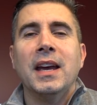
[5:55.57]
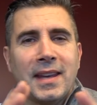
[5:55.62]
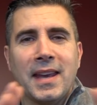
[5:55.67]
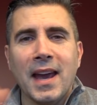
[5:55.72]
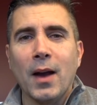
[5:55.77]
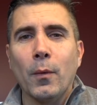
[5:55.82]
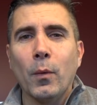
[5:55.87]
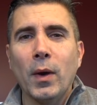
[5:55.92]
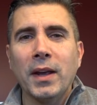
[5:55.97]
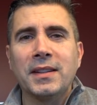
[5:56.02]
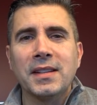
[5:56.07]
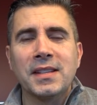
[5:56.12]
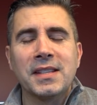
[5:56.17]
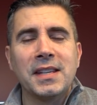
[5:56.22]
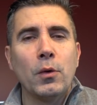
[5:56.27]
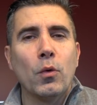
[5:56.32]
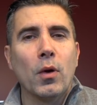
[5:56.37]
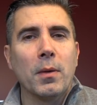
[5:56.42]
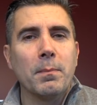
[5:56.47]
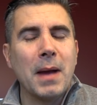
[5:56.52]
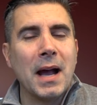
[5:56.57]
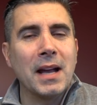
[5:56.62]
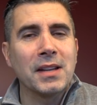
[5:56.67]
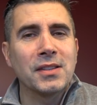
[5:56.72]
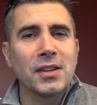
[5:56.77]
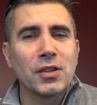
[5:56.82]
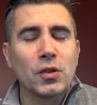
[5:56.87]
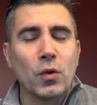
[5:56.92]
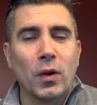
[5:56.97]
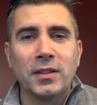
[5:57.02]
Can't wait to see what
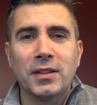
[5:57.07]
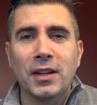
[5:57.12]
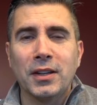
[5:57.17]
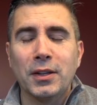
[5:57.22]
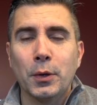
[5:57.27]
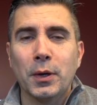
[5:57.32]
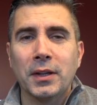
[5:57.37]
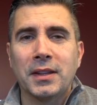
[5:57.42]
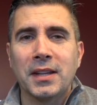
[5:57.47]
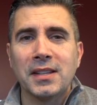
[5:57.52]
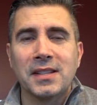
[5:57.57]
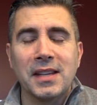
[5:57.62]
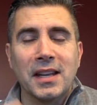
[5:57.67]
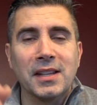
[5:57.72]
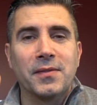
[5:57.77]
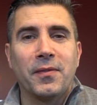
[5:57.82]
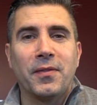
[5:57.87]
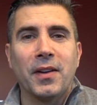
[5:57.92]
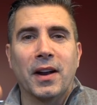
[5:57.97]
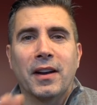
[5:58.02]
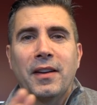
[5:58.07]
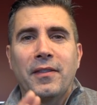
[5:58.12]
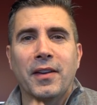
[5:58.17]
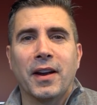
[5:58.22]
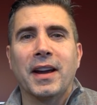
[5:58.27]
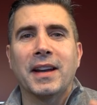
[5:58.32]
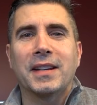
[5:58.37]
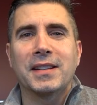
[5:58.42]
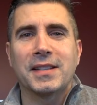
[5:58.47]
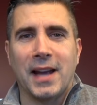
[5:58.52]
Mazda is going to do with this. It's very,
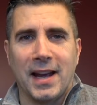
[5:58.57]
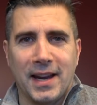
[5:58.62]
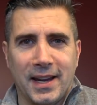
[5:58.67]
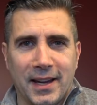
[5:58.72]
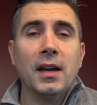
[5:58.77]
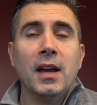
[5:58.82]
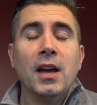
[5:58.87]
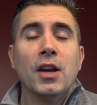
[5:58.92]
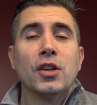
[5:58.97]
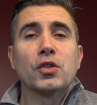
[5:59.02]
very exciting.